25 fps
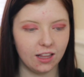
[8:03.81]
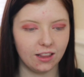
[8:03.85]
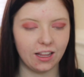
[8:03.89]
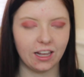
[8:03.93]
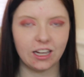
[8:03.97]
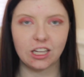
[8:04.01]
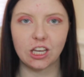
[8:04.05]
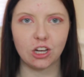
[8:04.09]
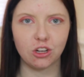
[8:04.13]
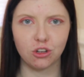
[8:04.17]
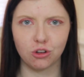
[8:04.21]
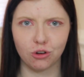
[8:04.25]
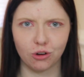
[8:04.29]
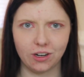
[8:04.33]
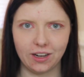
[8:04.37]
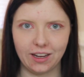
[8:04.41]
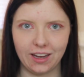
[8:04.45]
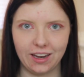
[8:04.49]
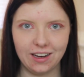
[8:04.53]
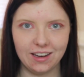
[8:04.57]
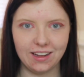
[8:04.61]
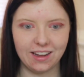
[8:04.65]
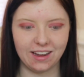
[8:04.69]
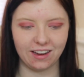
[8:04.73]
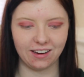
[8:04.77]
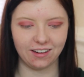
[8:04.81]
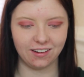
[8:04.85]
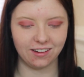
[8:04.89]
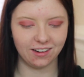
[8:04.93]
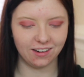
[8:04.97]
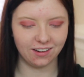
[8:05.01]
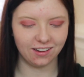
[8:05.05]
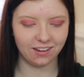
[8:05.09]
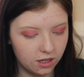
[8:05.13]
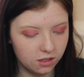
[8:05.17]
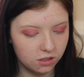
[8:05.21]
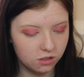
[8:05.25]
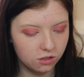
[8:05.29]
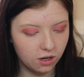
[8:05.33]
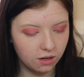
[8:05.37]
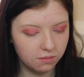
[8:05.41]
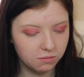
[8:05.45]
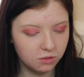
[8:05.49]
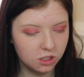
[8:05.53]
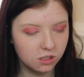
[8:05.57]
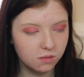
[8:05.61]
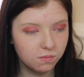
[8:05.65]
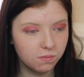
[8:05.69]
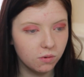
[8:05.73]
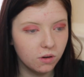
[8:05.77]
Like, you're kidding. So
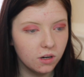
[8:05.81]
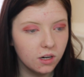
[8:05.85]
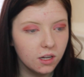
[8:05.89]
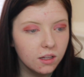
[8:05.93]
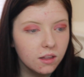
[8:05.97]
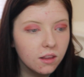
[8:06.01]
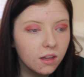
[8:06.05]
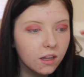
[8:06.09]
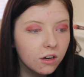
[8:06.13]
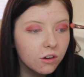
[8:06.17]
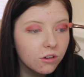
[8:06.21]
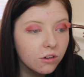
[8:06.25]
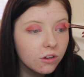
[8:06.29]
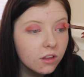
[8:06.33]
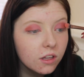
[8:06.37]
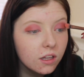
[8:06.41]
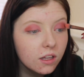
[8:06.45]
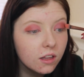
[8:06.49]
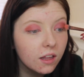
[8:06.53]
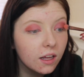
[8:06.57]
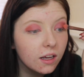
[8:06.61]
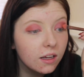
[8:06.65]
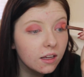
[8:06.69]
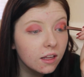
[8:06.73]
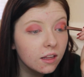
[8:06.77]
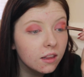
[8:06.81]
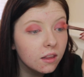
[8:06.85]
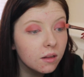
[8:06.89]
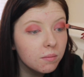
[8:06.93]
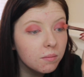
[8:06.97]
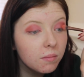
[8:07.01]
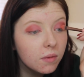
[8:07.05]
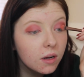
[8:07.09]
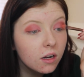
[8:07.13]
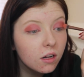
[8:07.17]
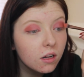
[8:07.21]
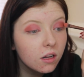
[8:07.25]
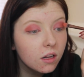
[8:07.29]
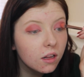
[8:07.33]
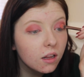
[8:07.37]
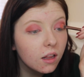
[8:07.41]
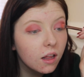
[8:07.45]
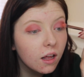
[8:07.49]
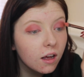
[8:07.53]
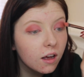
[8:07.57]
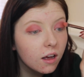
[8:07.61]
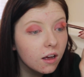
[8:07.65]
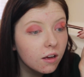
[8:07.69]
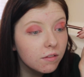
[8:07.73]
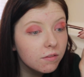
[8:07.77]
I'm just putting literally like in the middle
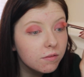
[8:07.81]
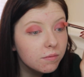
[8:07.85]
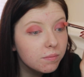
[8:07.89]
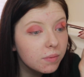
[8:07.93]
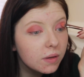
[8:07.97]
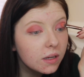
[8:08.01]
of